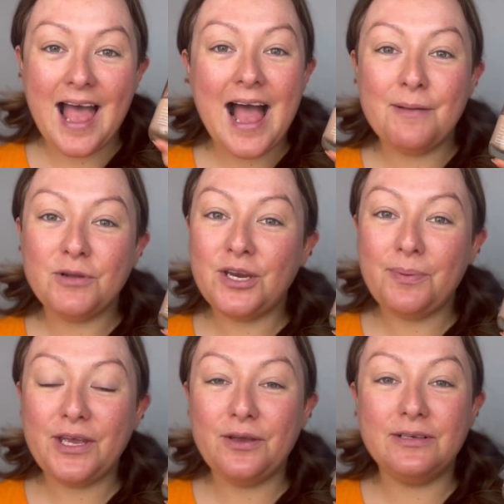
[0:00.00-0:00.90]
I'm going to
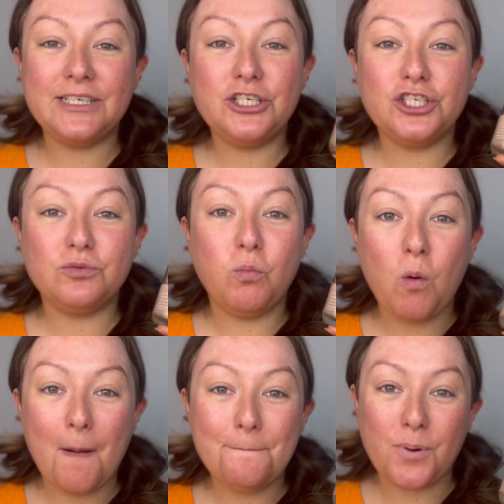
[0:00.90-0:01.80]
be using just
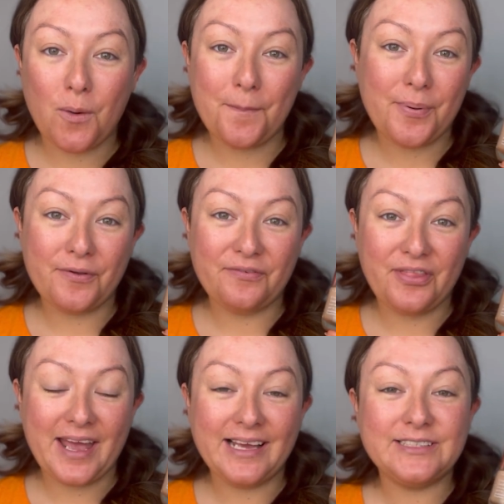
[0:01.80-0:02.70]
one pump of
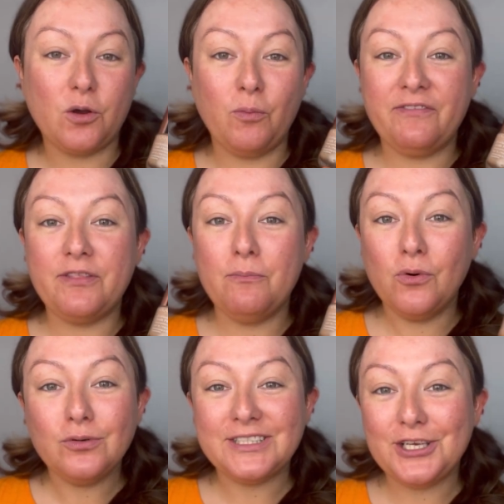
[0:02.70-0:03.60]
this with the
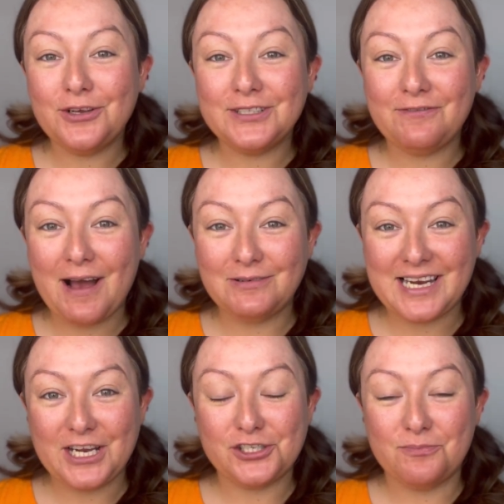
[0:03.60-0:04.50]
multi-use
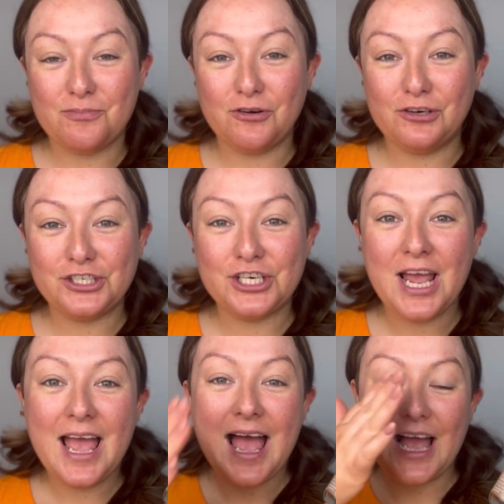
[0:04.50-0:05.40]
foundation brush
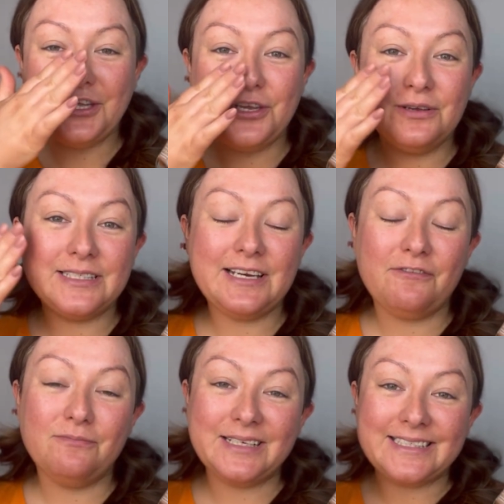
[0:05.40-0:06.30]
and using it
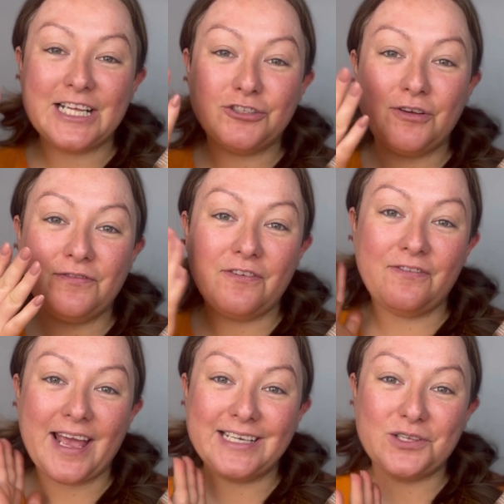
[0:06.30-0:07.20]
from the centre of the
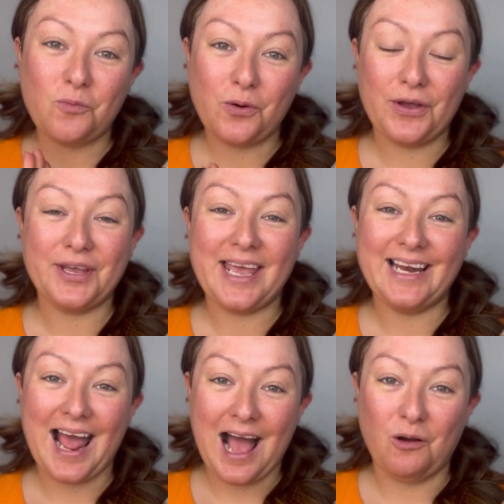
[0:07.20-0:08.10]
face
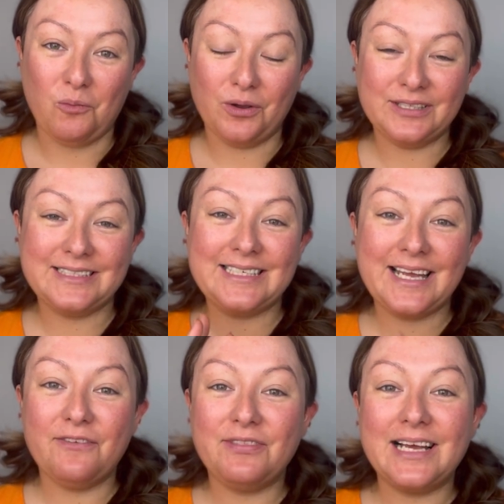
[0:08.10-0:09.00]
working outwards to
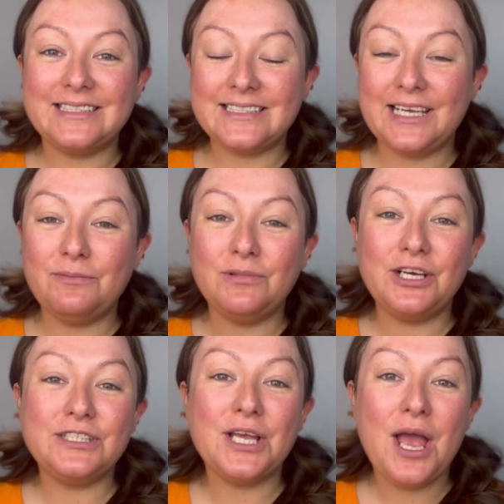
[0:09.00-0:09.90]
give that
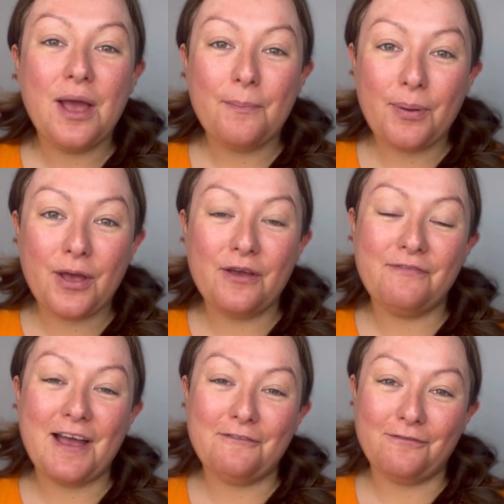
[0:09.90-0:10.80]
seamless,
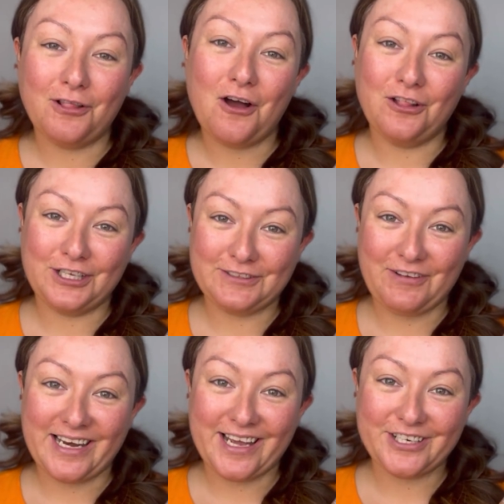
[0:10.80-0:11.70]
perfect, flawless
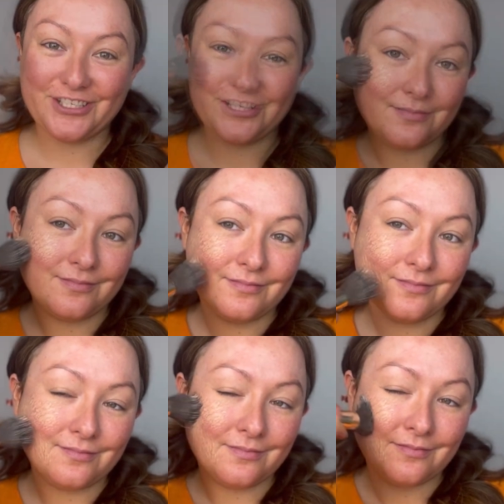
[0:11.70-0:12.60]
finish.
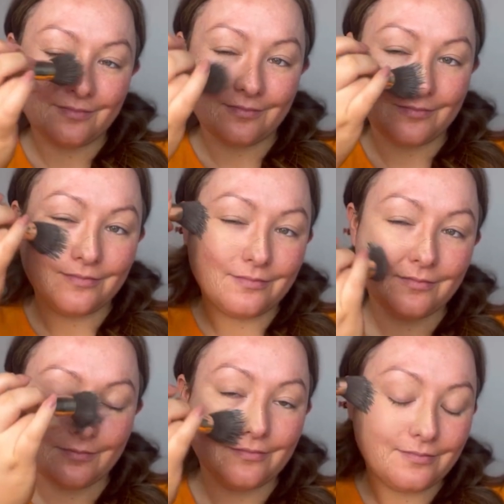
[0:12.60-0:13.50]
I like to
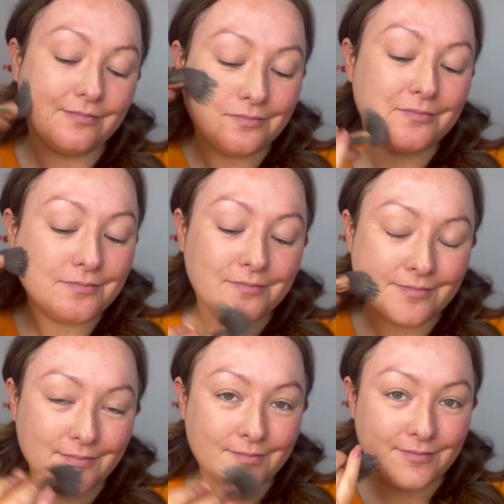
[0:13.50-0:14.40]
stipple on the
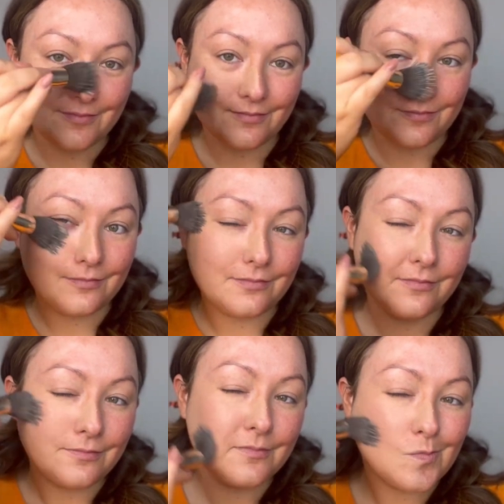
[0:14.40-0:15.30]
foundation at
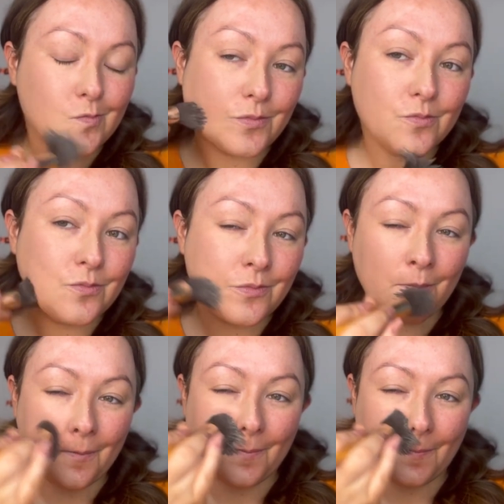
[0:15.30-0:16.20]
first and then use
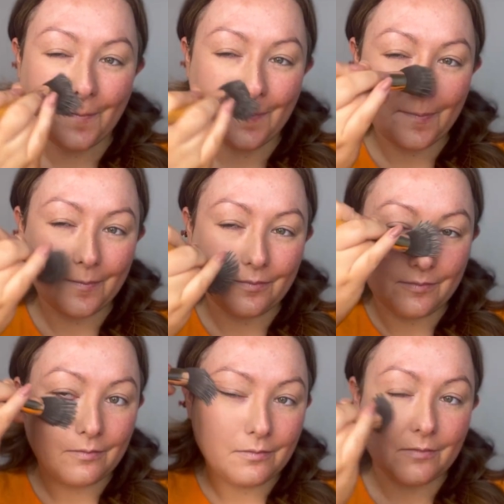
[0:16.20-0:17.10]
large
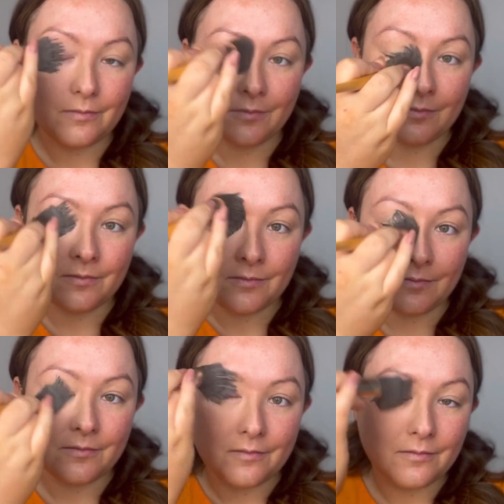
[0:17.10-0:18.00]
sweeping circular
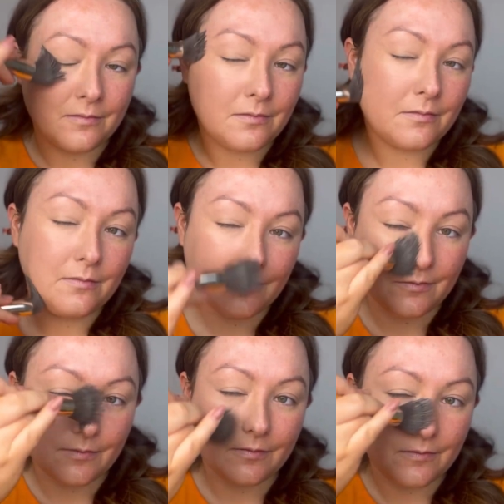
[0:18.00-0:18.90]
motions to
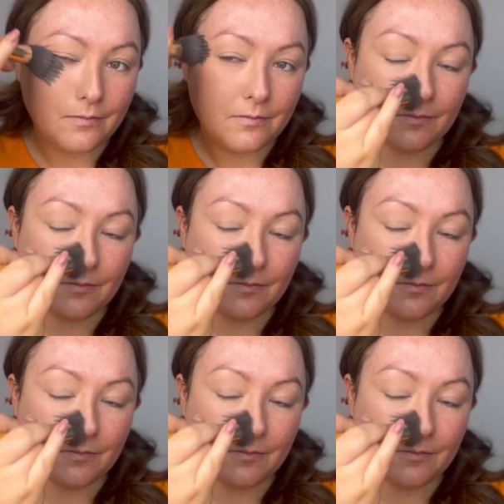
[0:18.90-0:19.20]
buff in.